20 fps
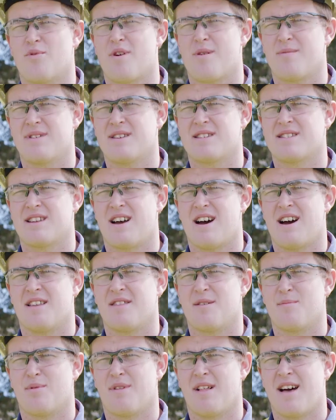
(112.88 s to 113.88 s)
probably
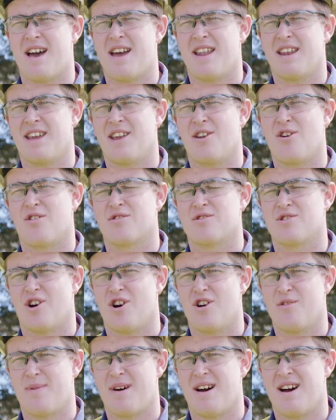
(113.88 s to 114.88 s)
start the plant in
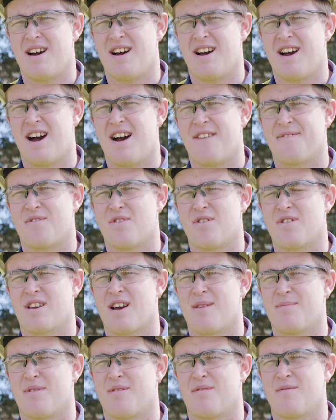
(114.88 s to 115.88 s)
October after a
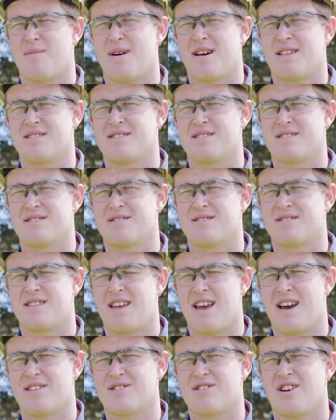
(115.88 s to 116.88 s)
couple of months
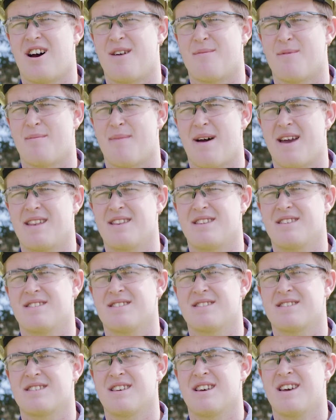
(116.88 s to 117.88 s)
downtime and
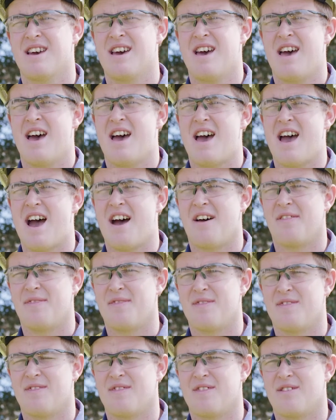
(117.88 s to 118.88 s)
maintenance
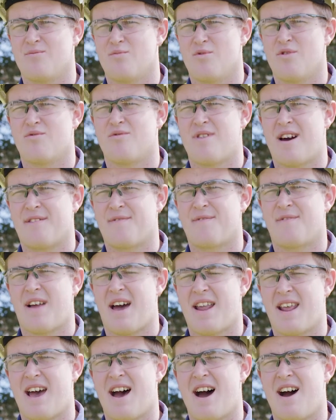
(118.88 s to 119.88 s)
and we'll run
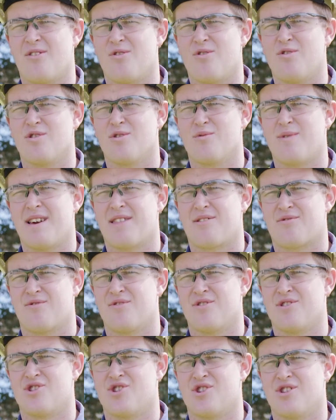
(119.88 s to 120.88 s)
flat out all the way
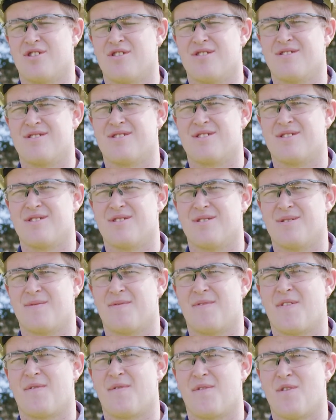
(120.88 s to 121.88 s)
through to June to
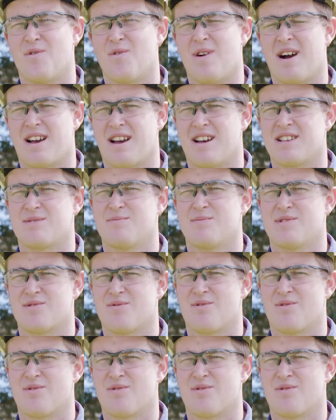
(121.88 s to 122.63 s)
fulfil our customers'